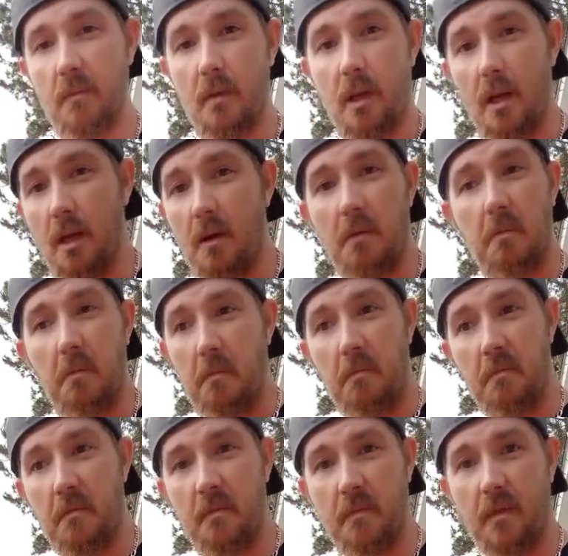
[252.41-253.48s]
and
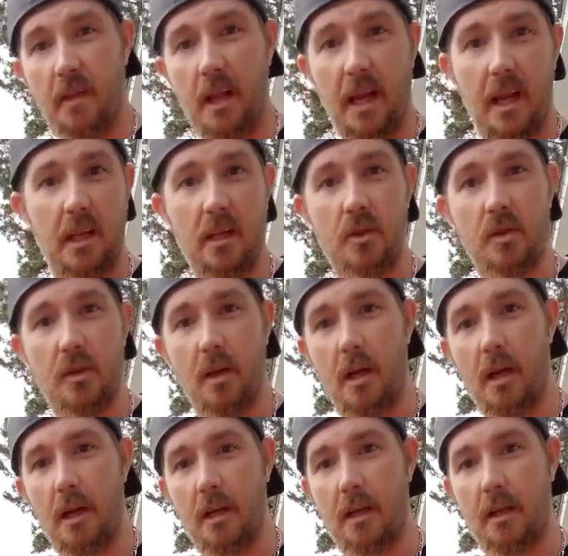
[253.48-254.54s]
this
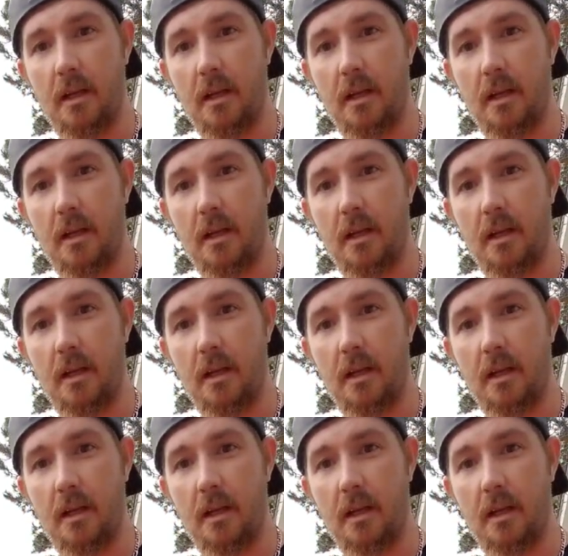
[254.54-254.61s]
truck,